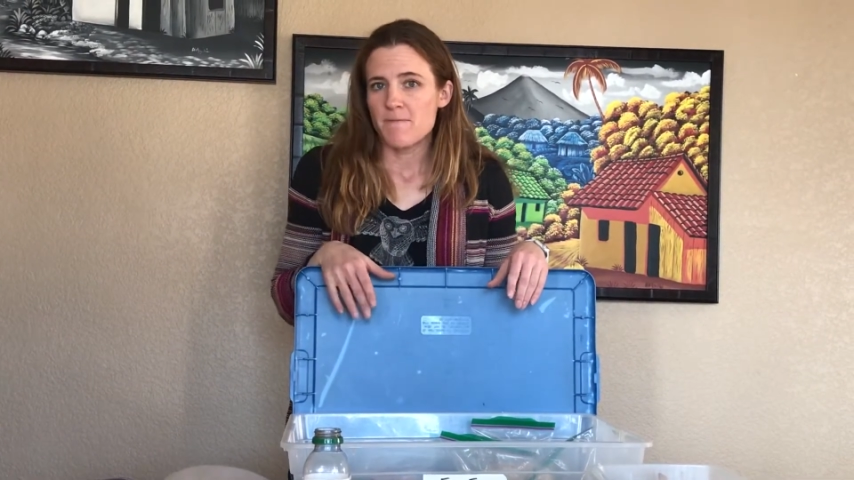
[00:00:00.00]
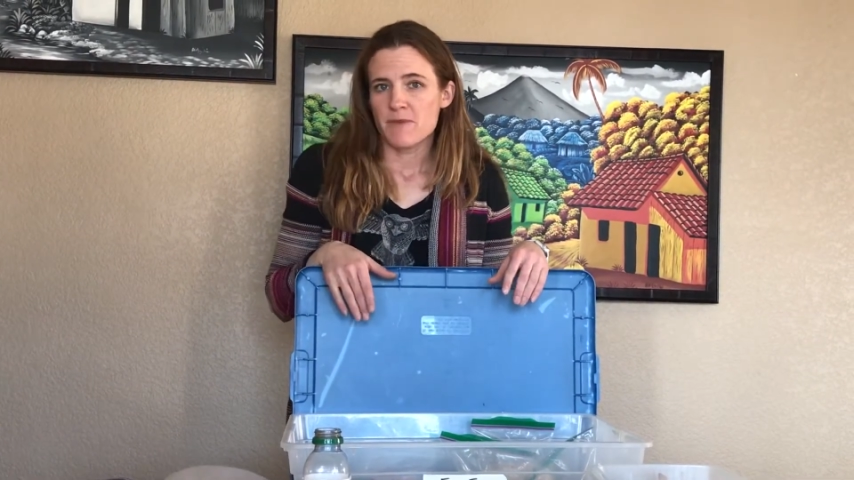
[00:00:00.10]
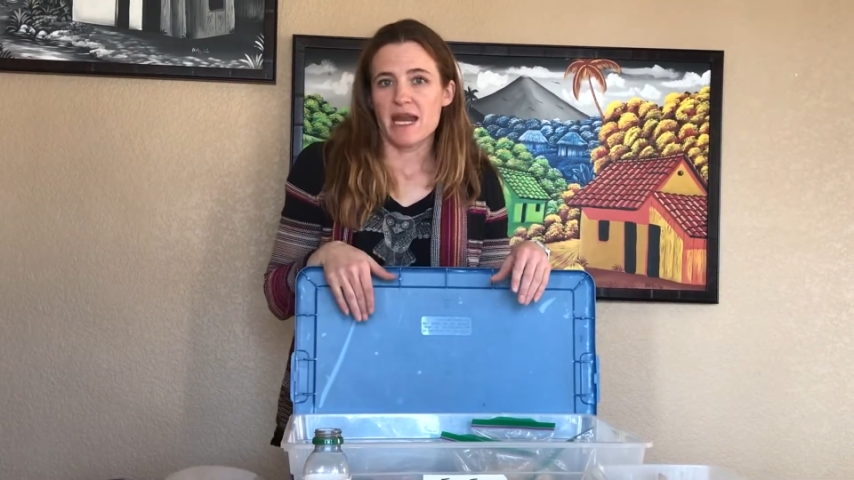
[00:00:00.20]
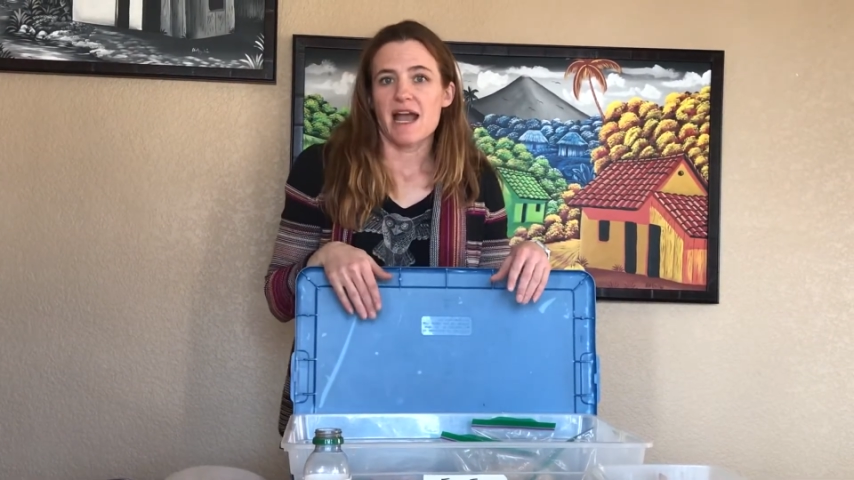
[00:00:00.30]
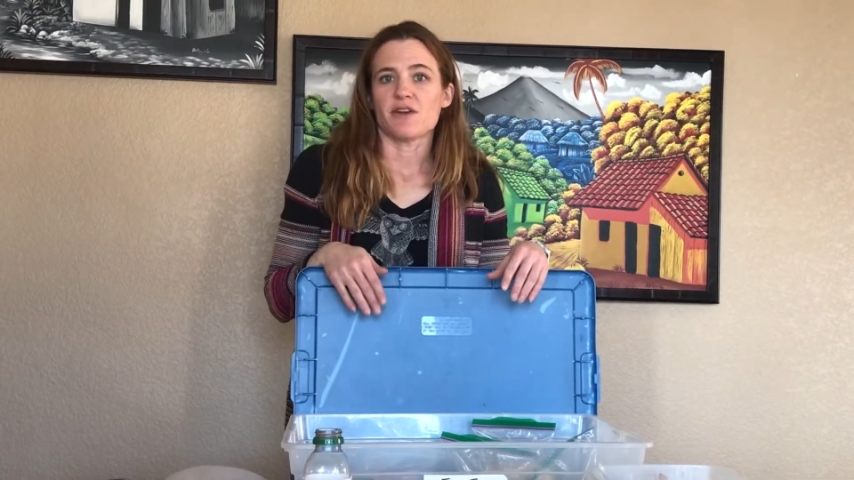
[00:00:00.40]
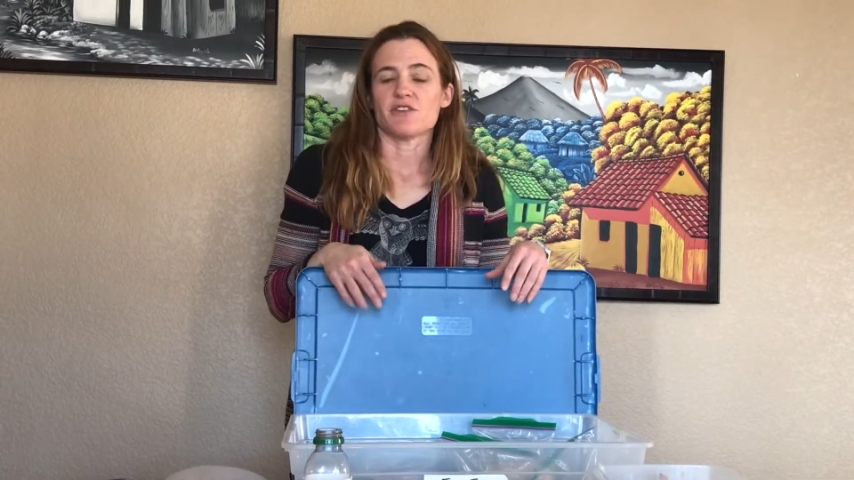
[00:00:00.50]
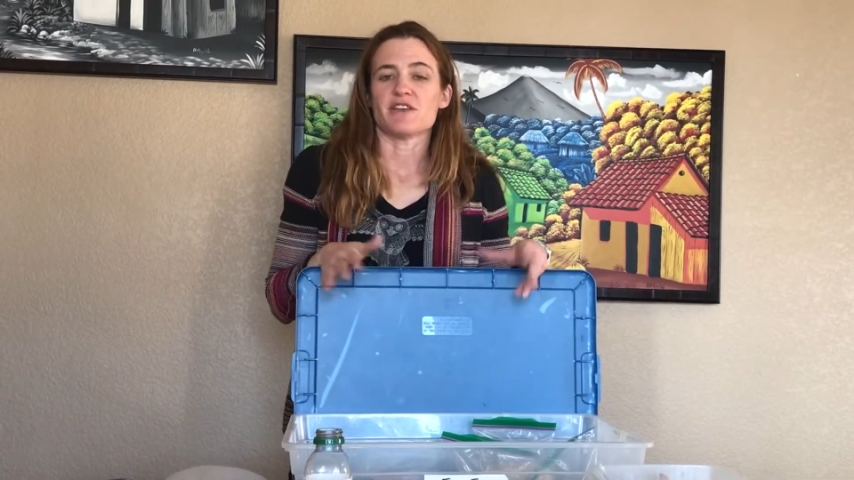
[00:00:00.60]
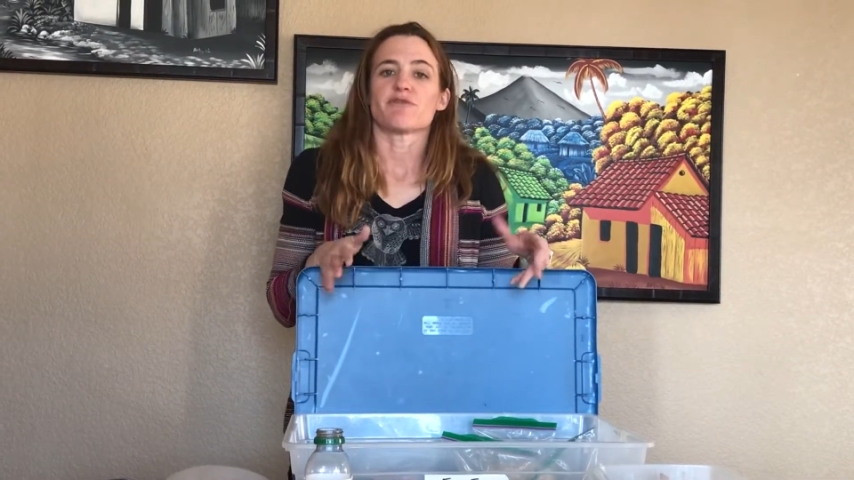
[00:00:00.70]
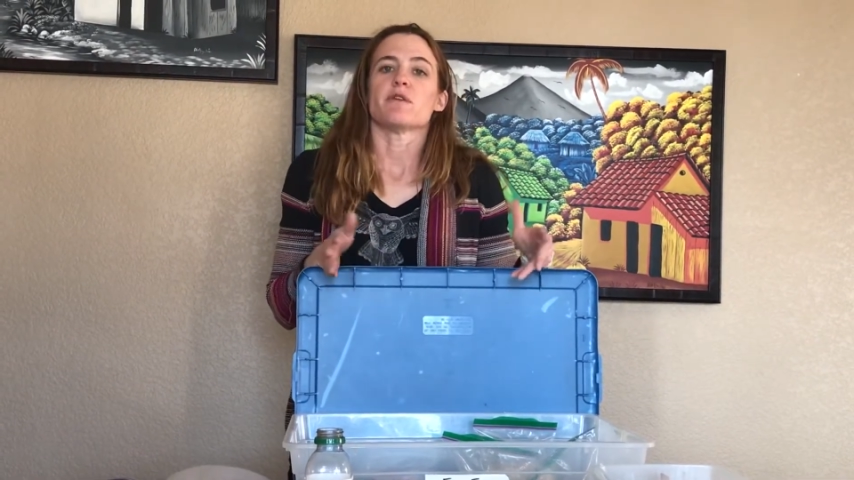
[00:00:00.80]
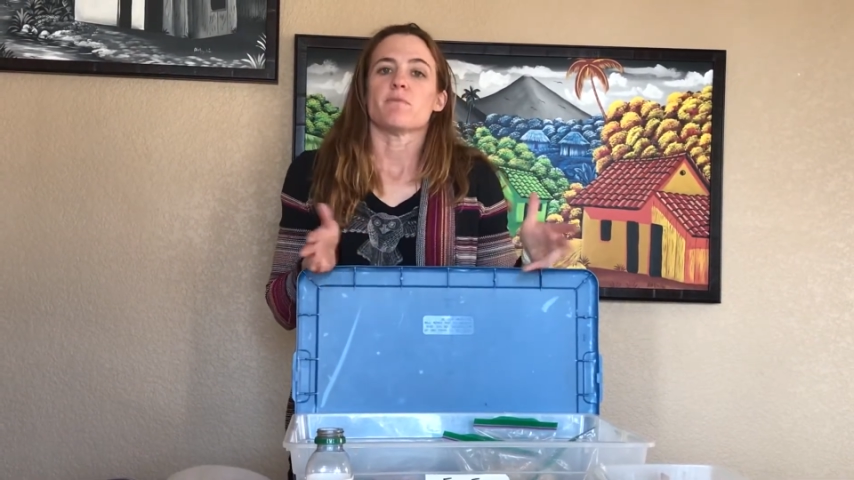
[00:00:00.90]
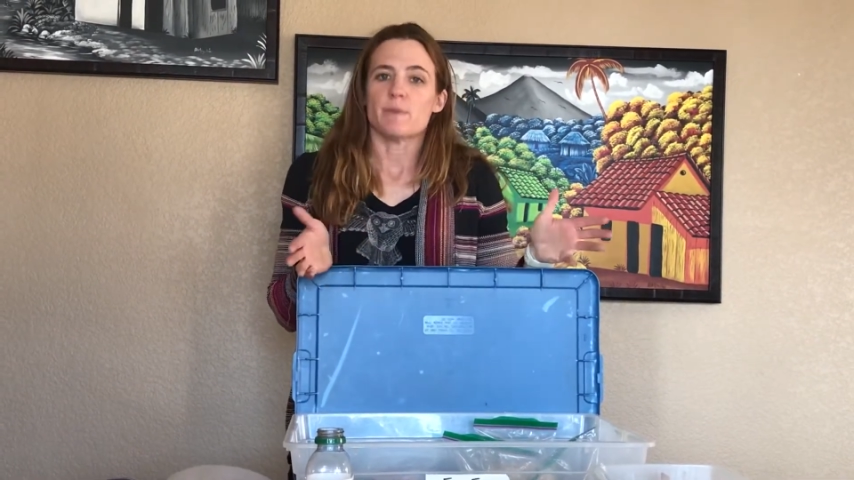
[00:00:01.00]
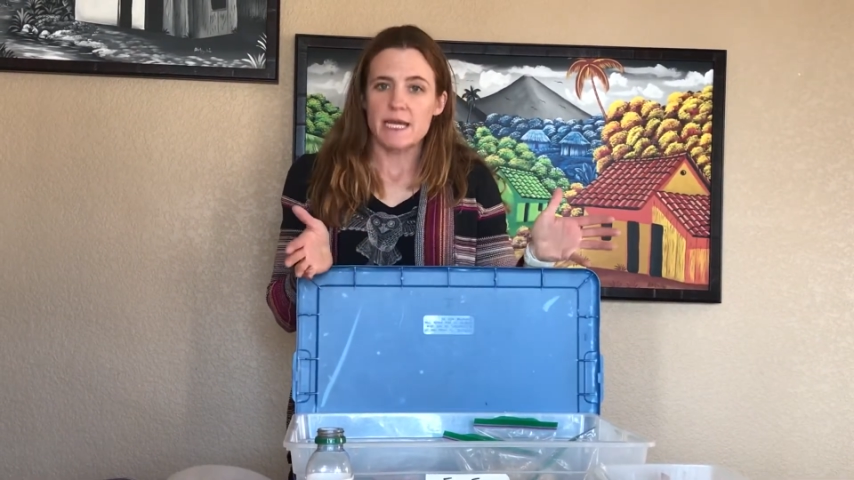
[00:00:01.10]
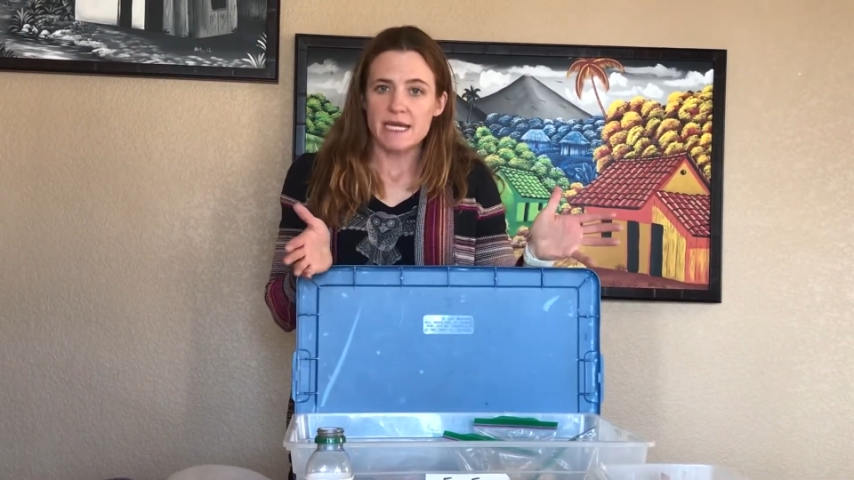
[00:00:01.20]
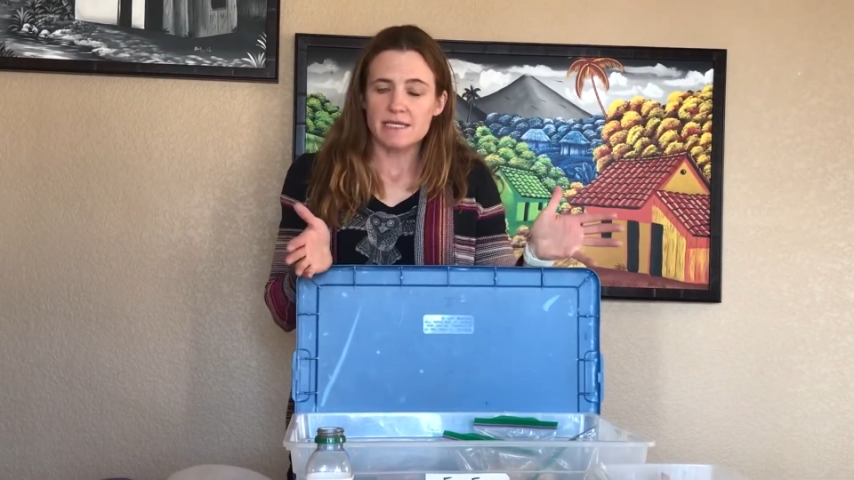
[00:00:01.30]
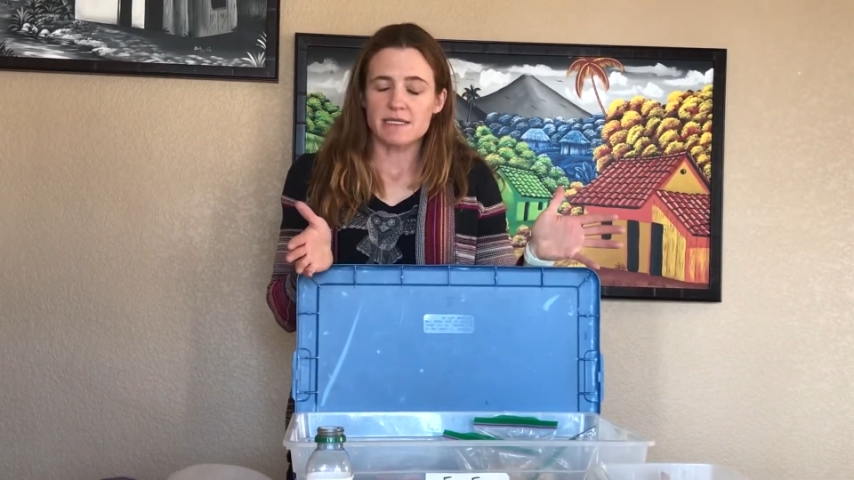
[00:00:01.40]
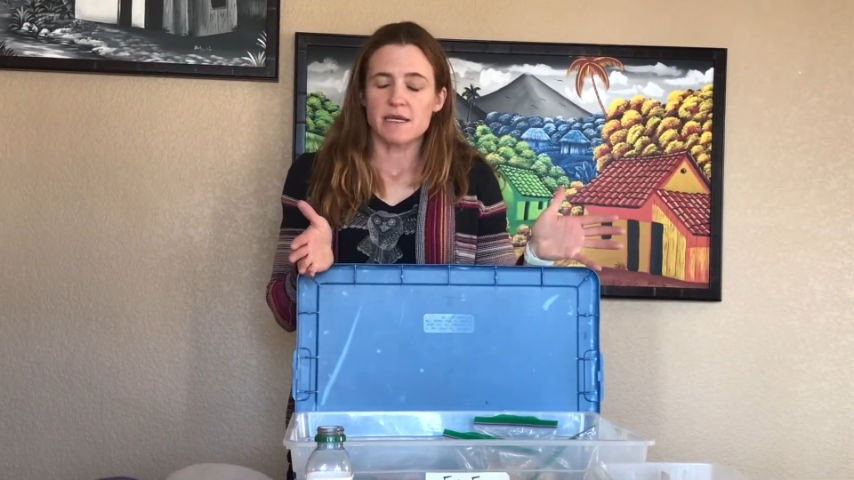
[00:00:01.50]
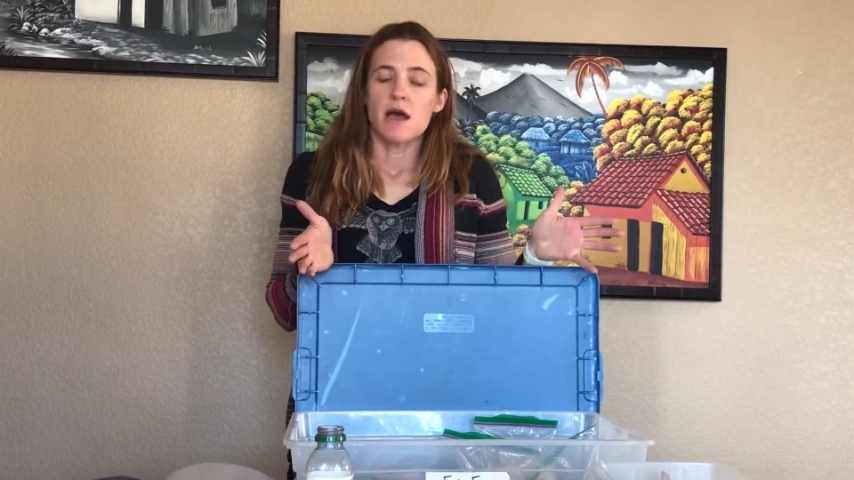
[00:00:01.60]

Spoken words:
and how different beaks